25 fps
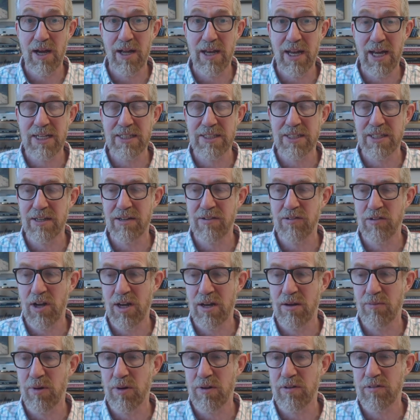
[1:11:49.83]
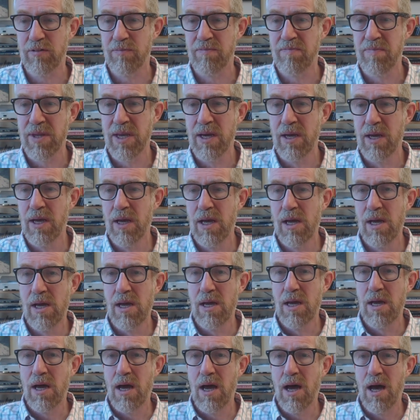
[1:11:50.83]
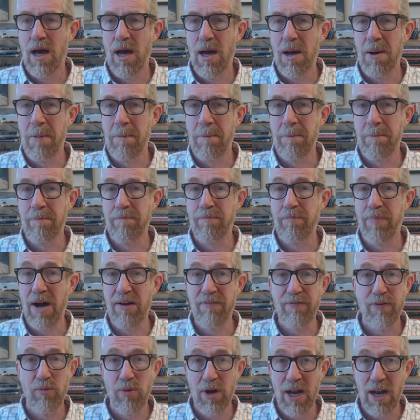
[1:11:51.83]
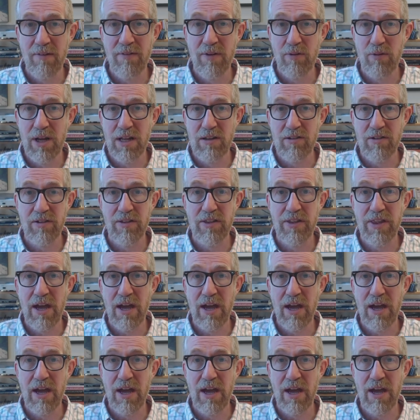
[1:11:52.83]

because they believe that humans can be reincarnated as animals.